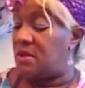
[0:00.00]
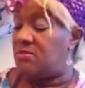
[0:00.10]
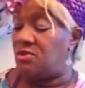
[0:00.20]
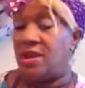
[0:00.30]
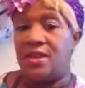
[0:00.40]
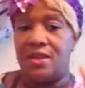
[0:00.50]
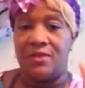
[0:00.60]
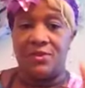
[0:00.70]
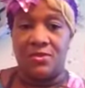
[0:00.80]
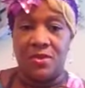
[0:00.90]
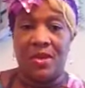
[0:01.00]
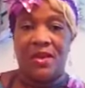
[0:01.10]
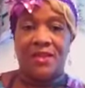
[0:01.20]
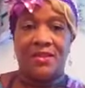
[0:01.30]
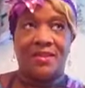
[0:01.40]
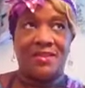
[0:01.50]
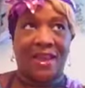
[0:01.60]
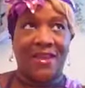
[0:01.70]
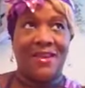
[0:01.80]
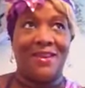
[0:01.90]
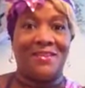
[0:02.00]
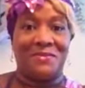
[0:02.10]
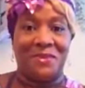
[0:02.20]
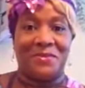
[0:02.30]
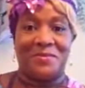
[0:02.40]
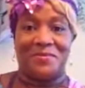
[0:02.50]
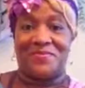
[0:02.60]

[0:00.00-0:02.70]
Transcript: I'm trying to give you the psychic view.